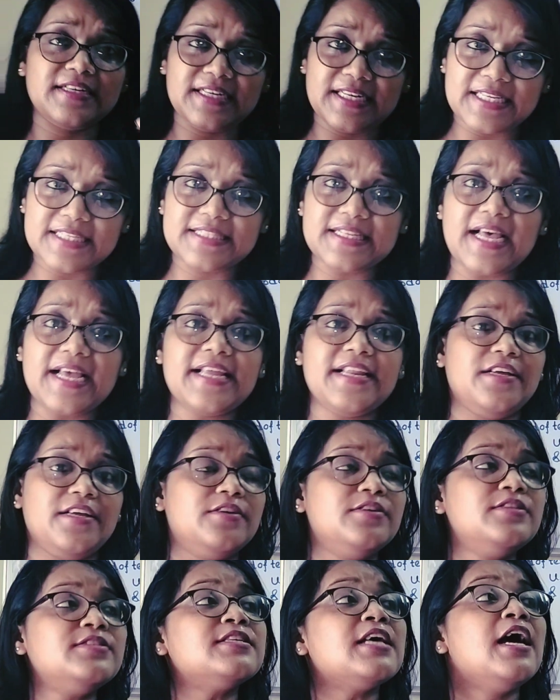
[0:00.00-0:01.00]

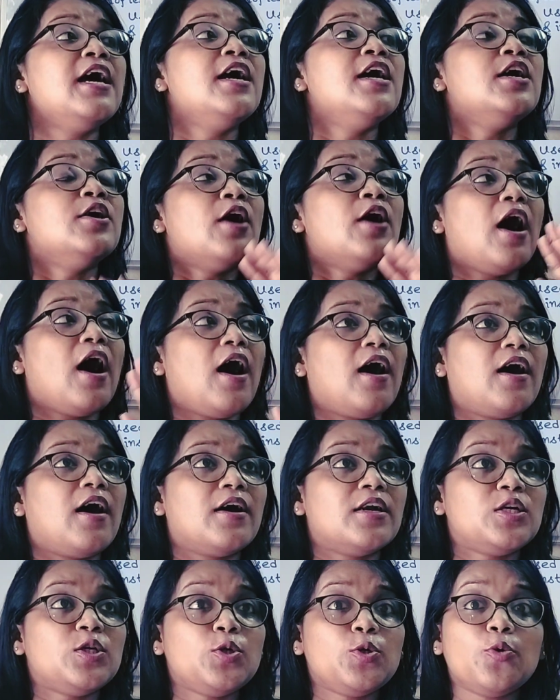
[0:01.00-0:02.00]
designers
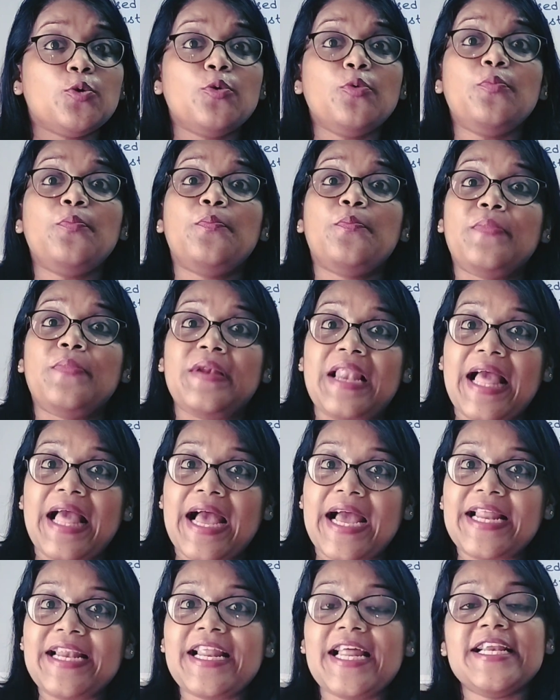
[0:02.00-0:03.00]
to
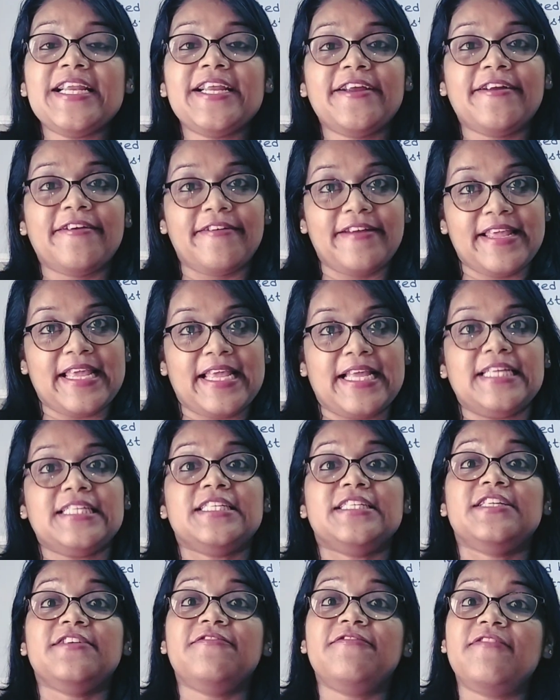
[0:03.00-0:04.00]
plan and
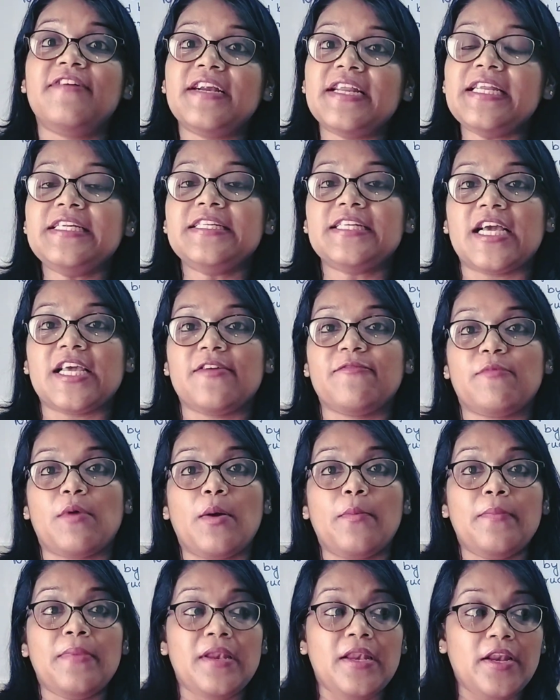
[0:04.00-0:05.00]
create different type
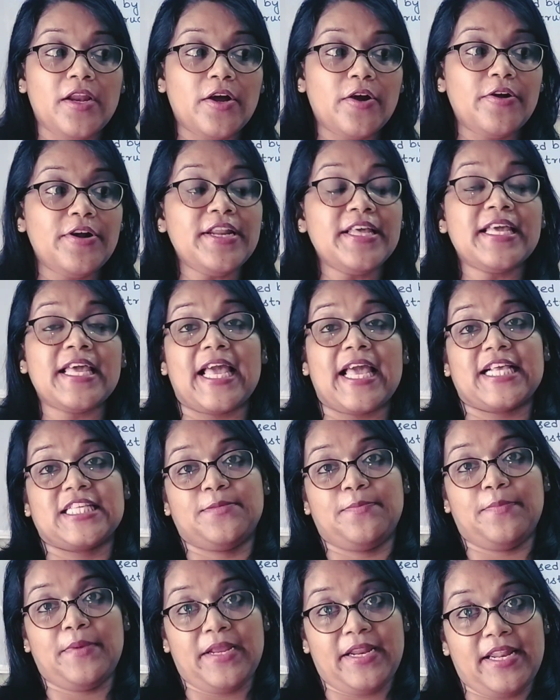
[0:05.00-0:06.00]
of learning
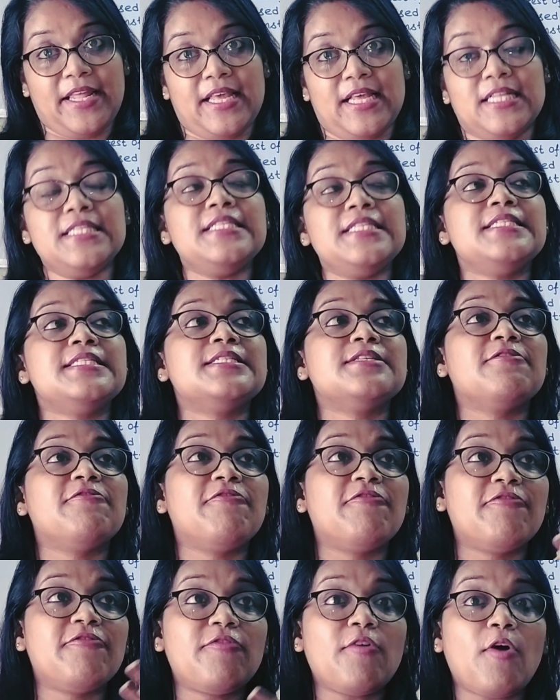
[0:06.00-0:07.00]
experience
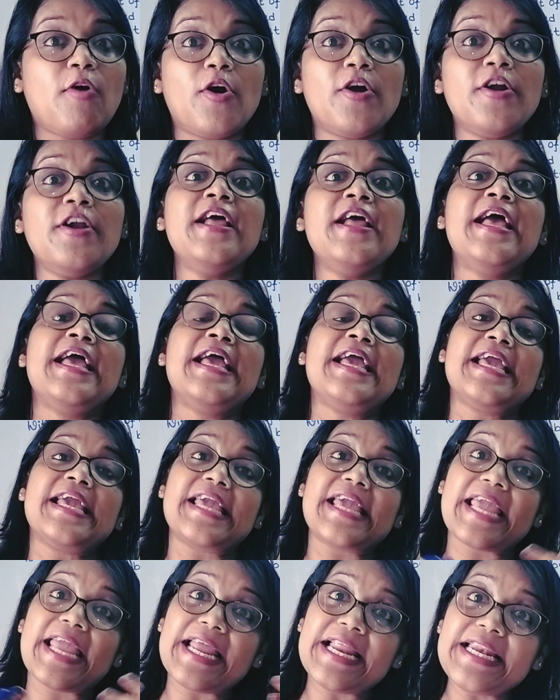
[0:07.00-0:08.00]
for
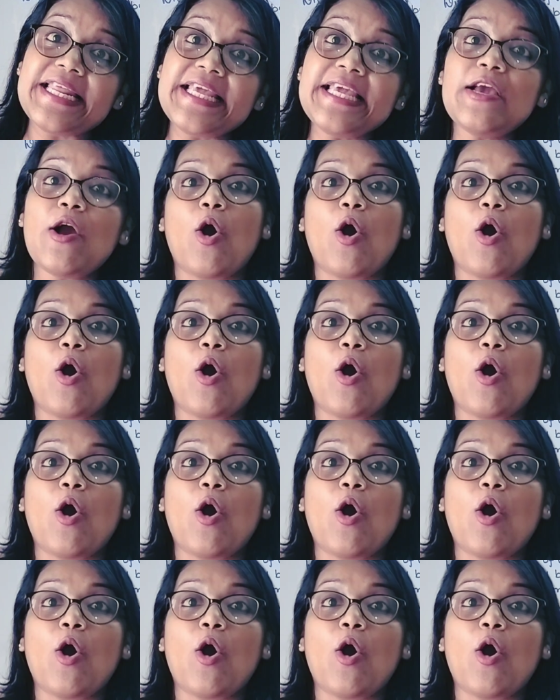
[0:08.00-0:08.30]
any